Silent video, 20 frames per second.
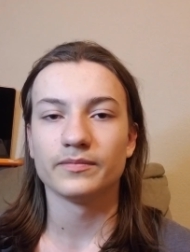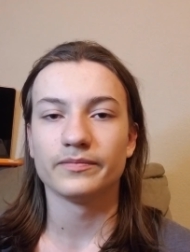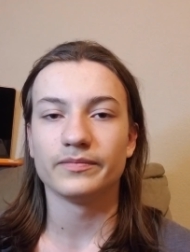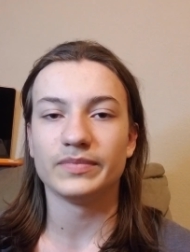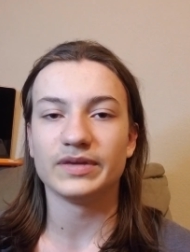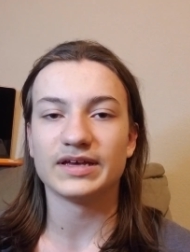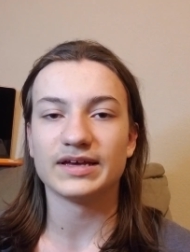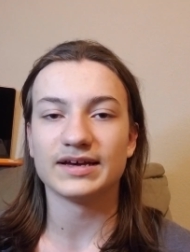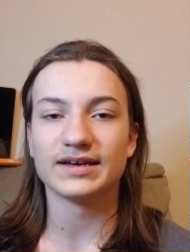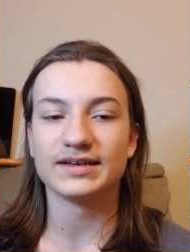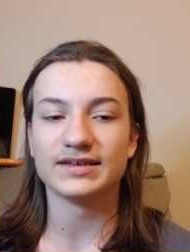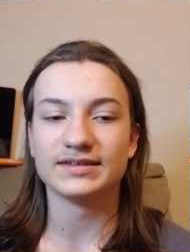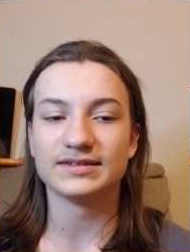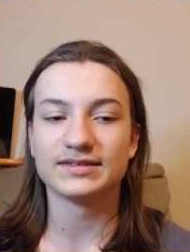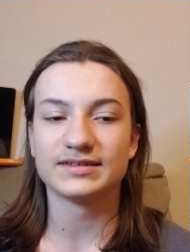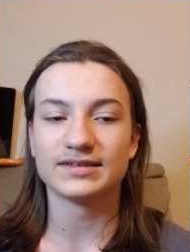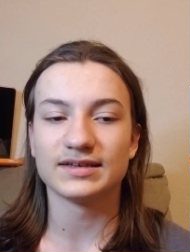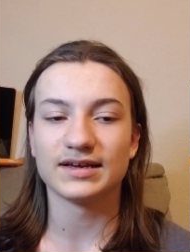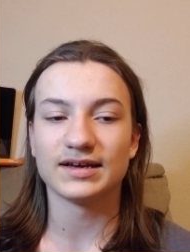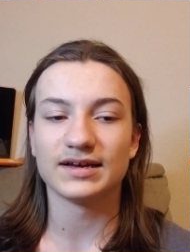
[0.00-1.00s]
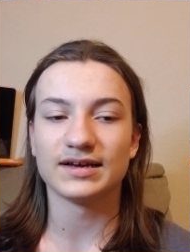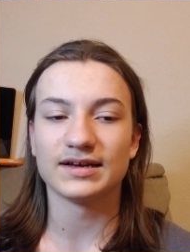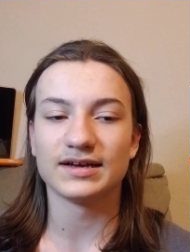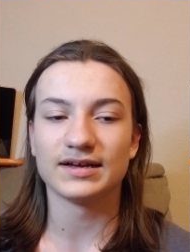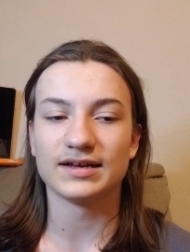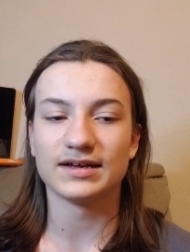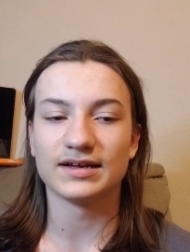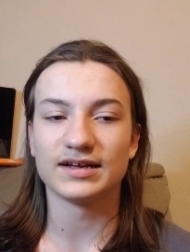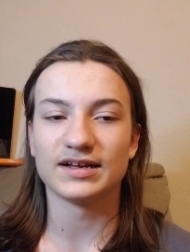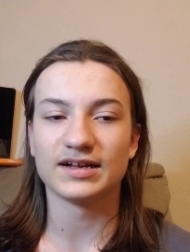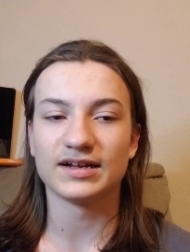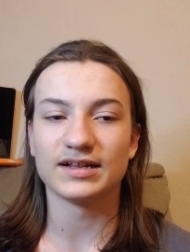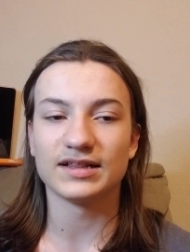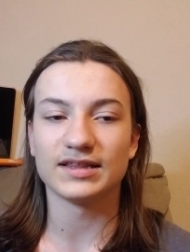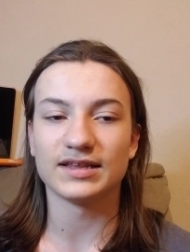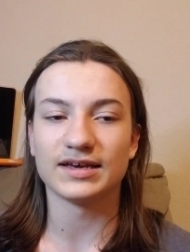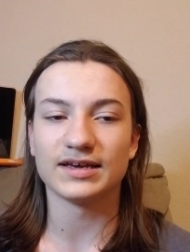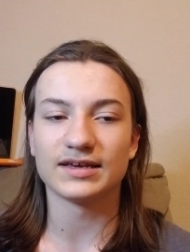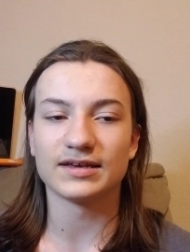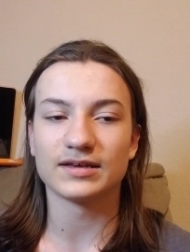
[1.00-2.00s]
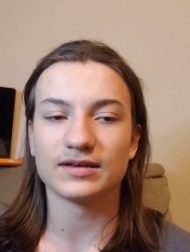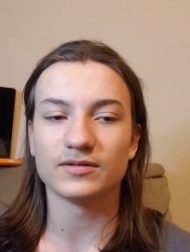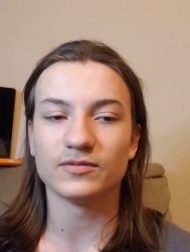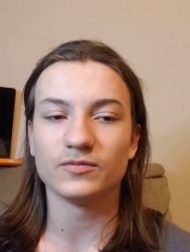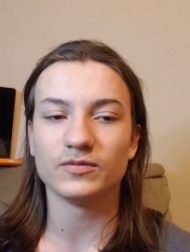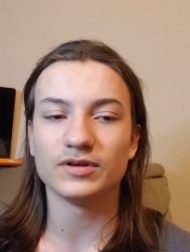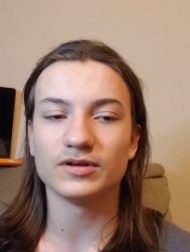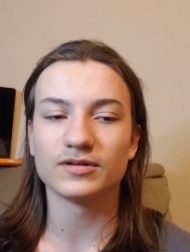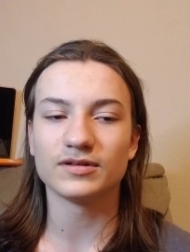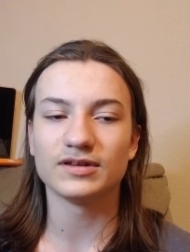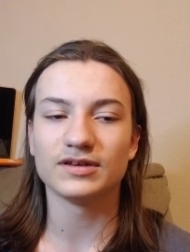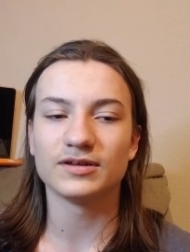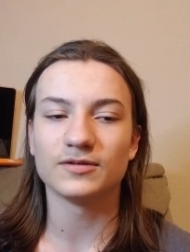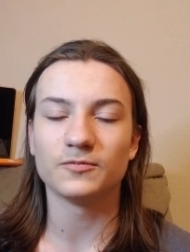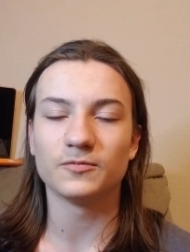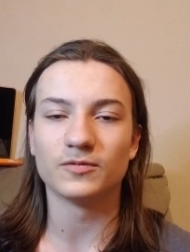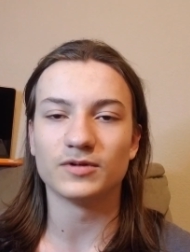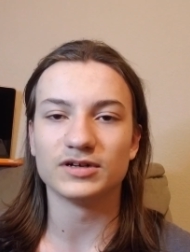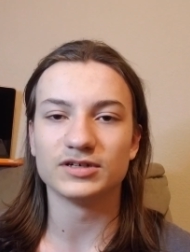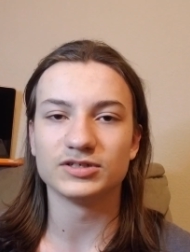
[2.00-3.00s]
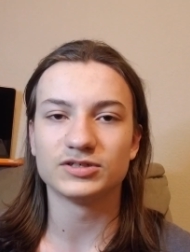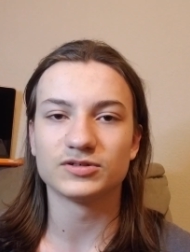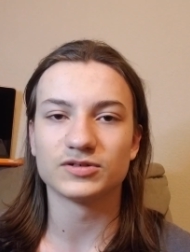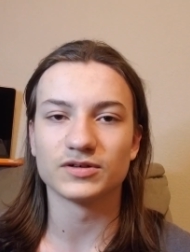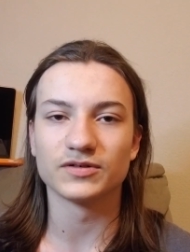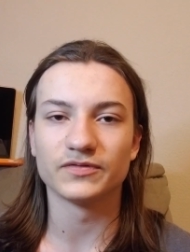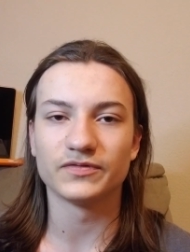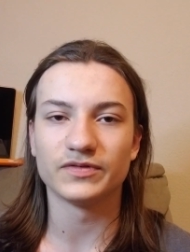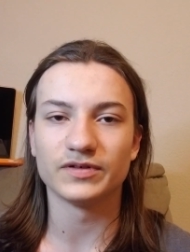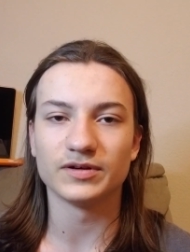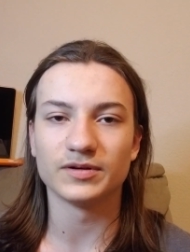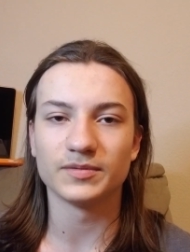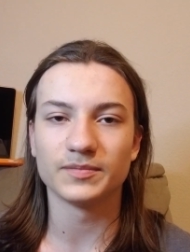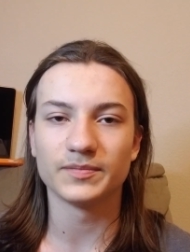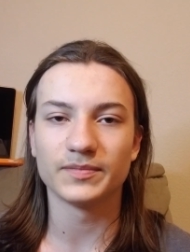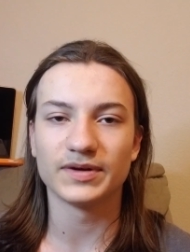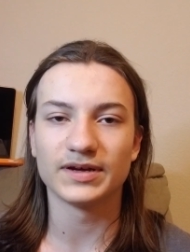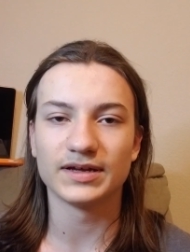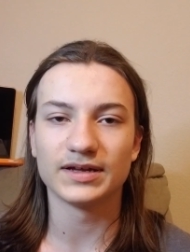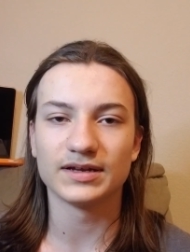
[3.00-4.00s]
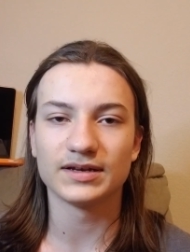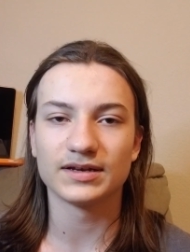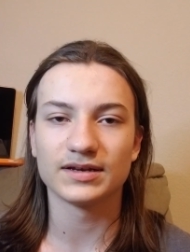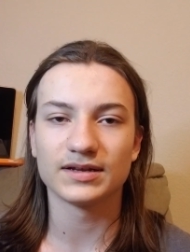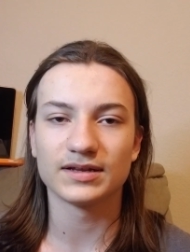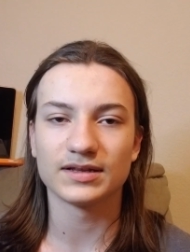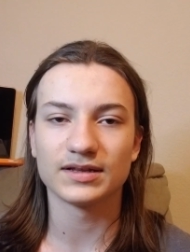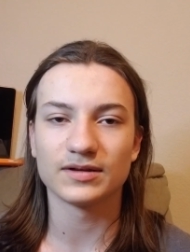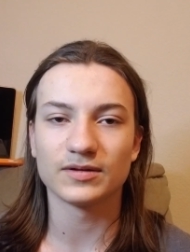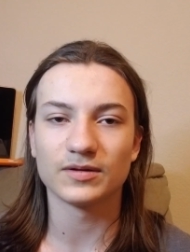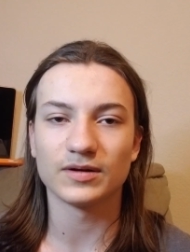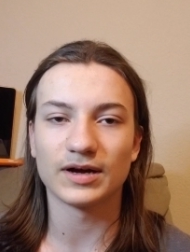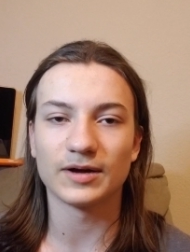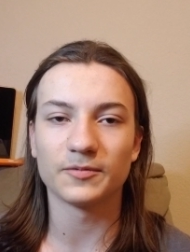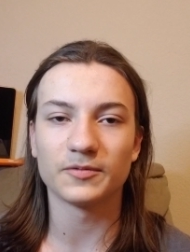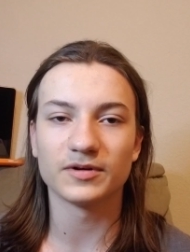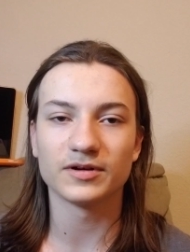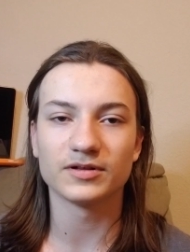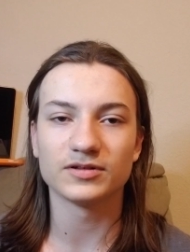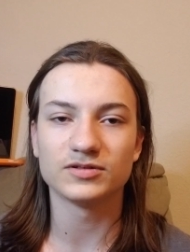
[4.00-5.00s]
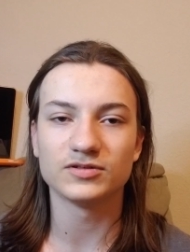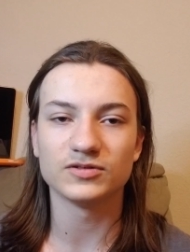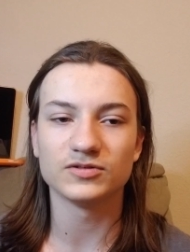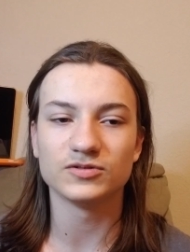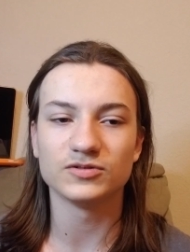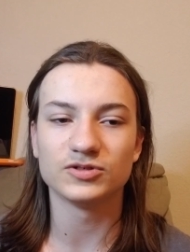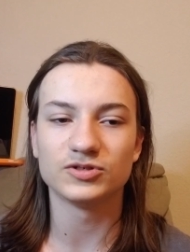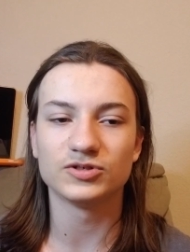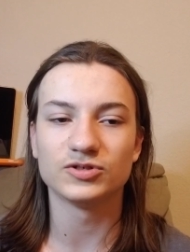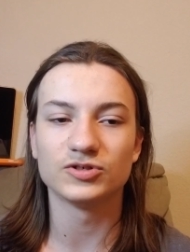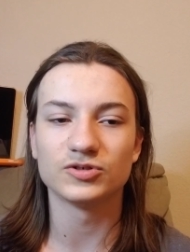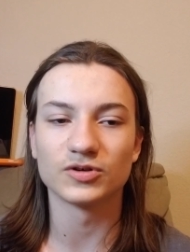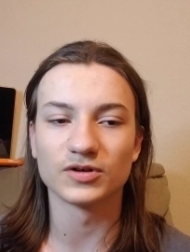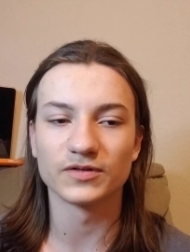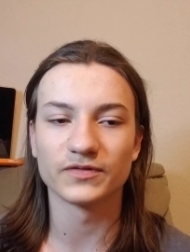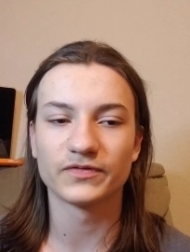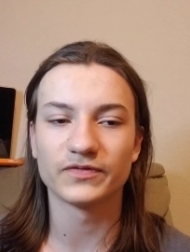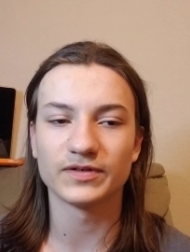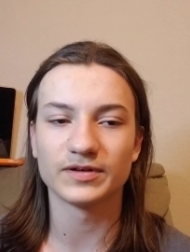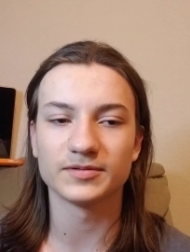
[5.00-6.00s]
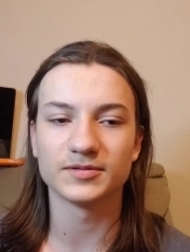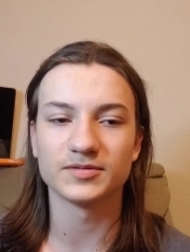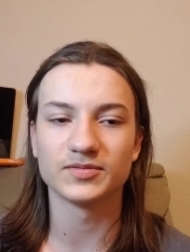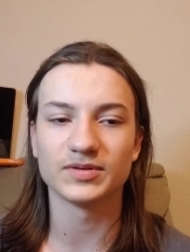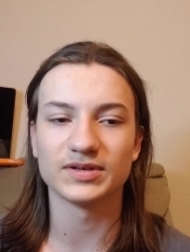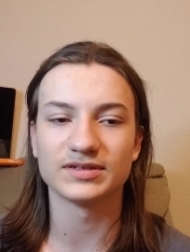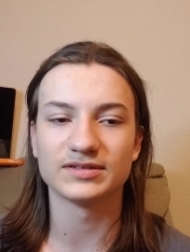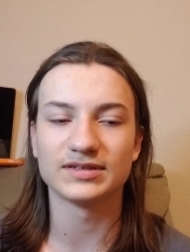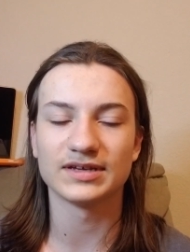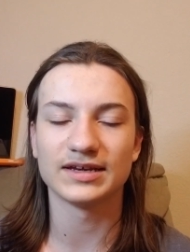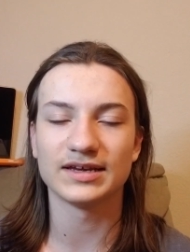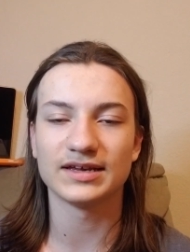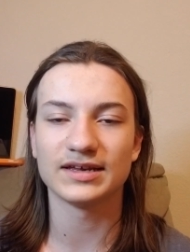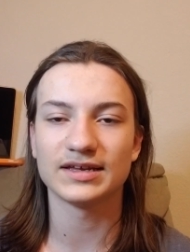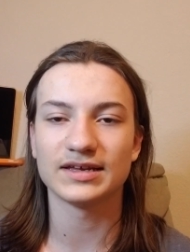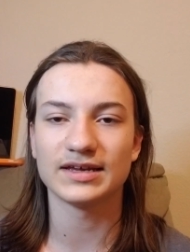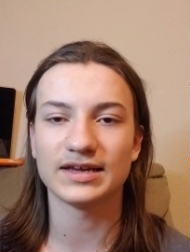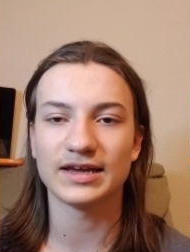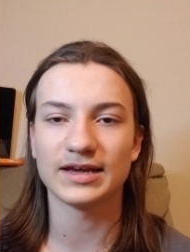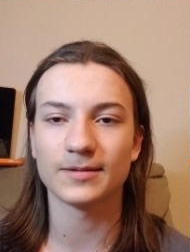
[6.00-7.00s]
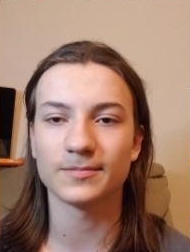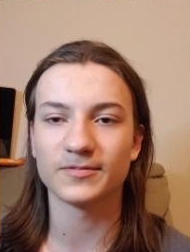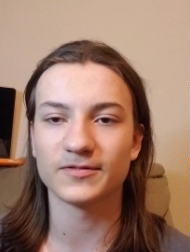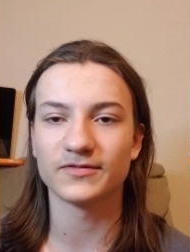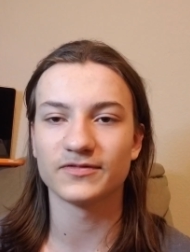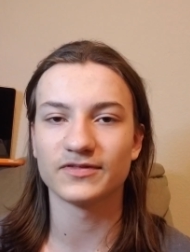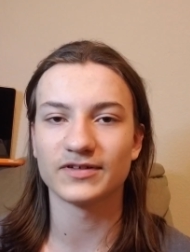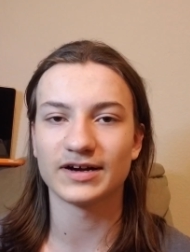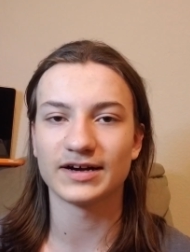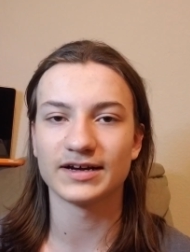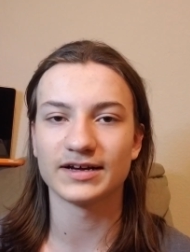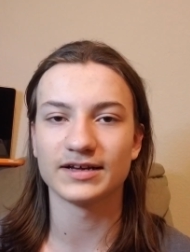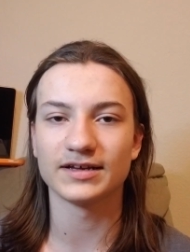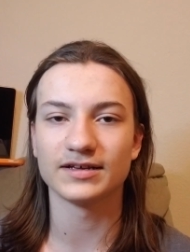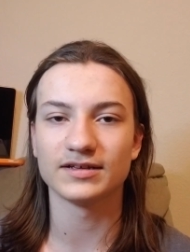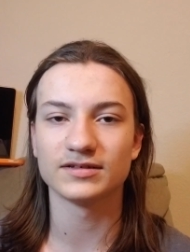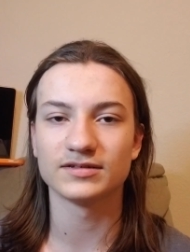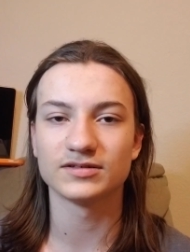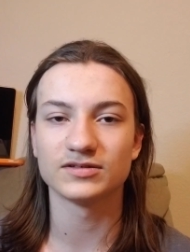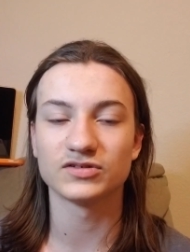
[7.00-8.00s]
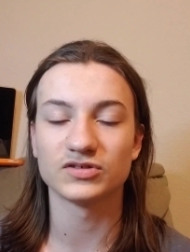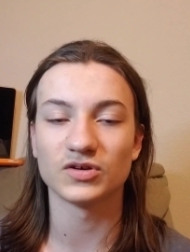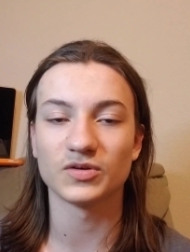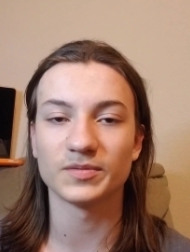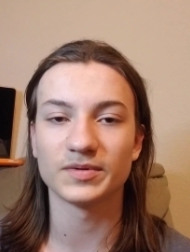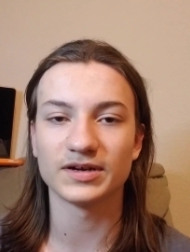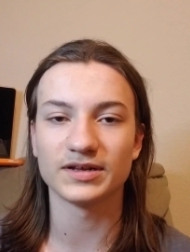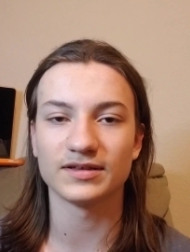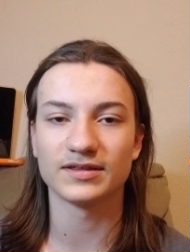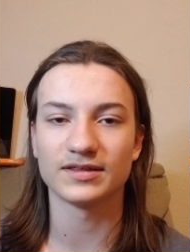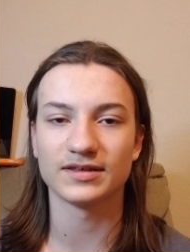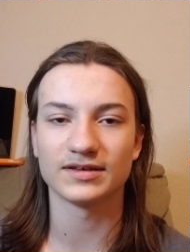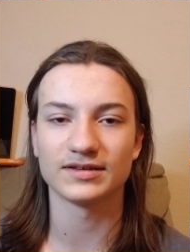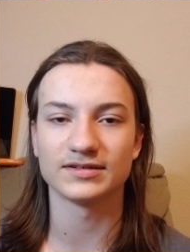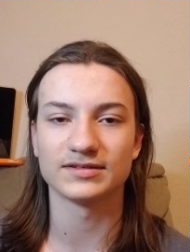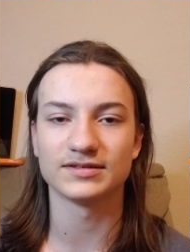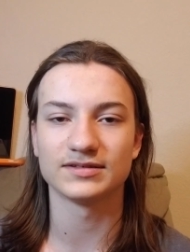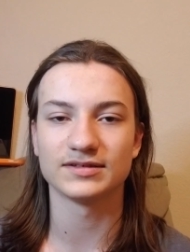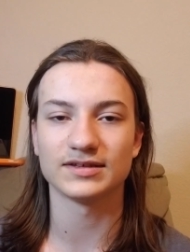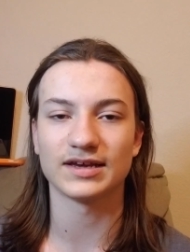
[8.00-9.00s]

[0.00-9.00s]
Because, like, we only did one short film, but I want to do short films because they amplify so many things.